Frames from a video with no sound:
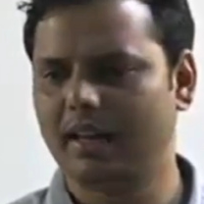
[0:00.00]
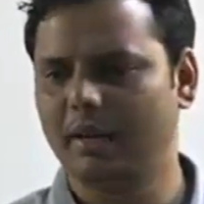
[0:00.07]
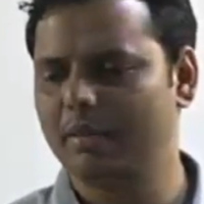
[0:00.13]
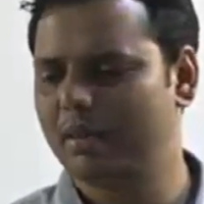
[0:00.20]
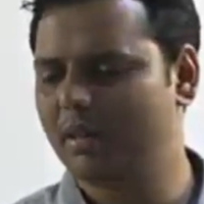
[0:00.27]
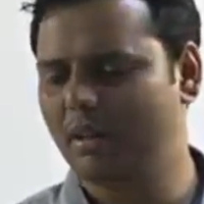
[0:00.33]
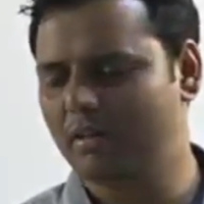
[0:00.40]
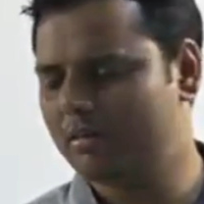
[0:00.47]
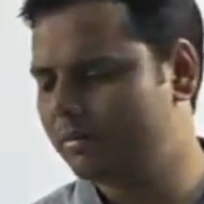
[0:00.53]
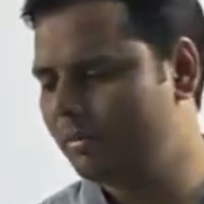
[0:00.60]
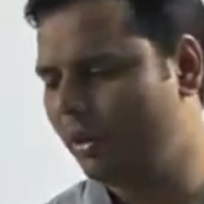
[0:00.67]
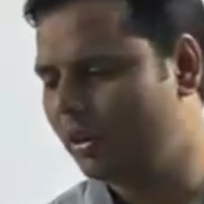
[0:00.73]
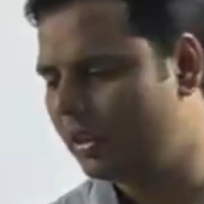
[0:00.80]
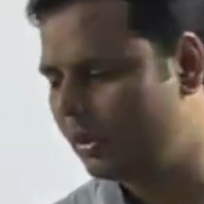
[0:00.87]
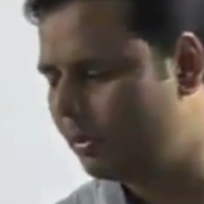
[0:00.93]
I mean,
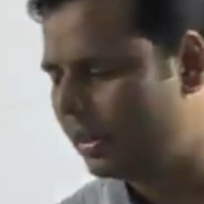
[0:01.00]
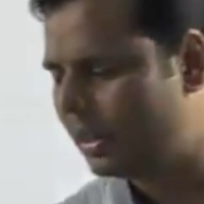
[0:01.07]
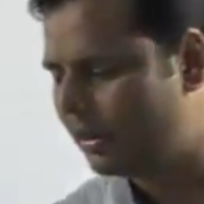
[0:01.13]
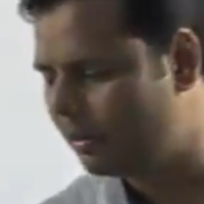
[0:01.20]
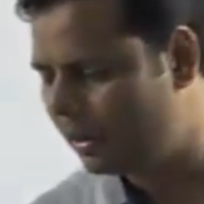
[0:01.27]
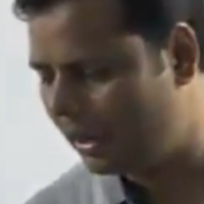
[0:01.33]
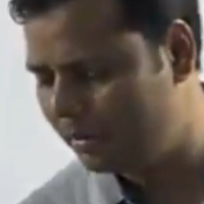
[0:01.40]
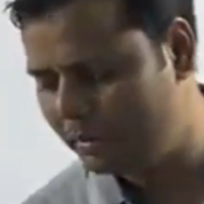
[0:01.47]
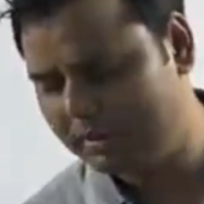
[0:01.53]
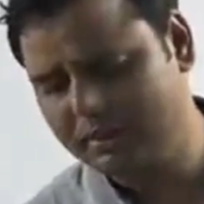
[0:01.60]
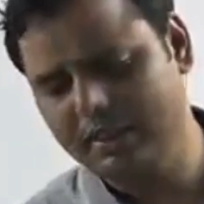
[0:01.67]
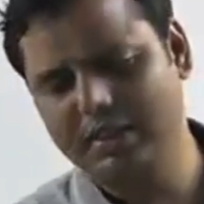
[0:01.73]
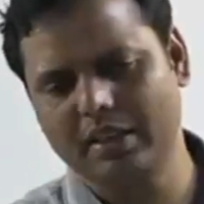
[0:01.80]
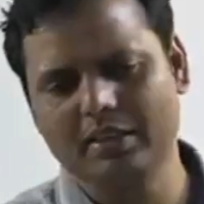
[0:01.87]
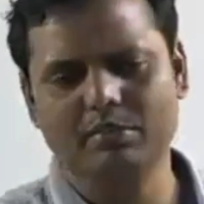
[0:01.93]
not debatable. I must
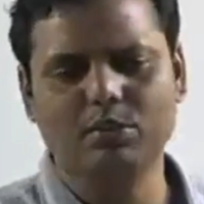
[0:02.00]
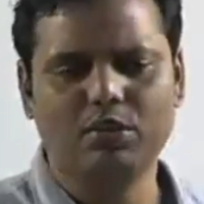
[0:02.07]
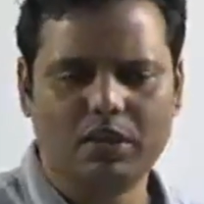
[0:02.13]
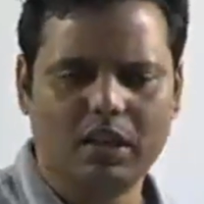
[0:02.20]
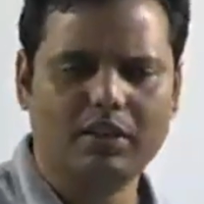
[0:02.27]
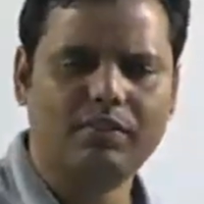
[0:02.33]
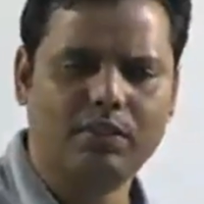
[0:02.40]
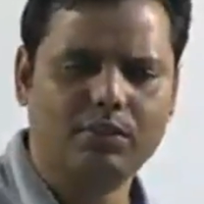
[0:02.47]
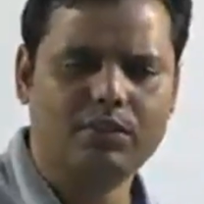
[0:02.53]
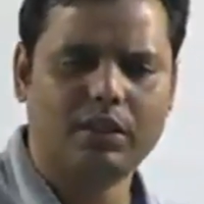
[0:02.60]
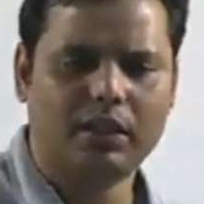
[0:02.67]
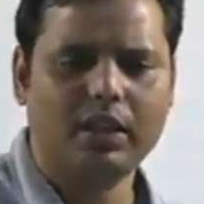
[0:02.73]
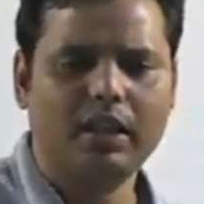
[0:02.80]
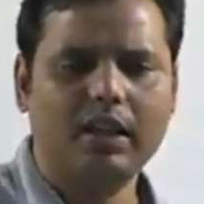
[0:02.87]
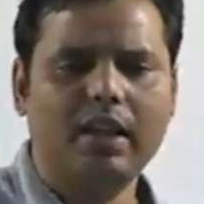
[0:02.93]
say it is more confusing,
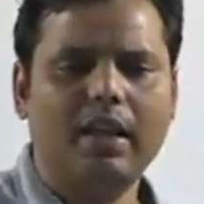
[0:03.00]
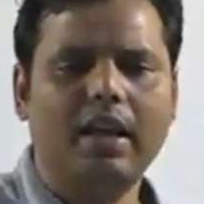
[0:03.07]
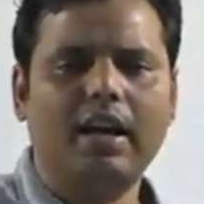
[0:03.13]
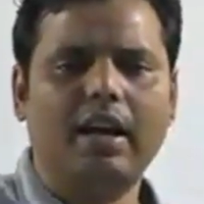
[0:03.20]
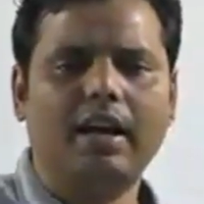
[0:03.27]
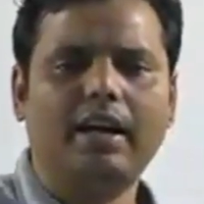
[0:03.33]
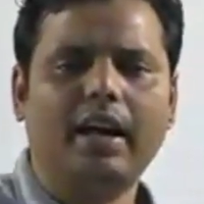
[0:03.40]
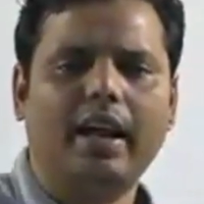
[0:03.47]
right?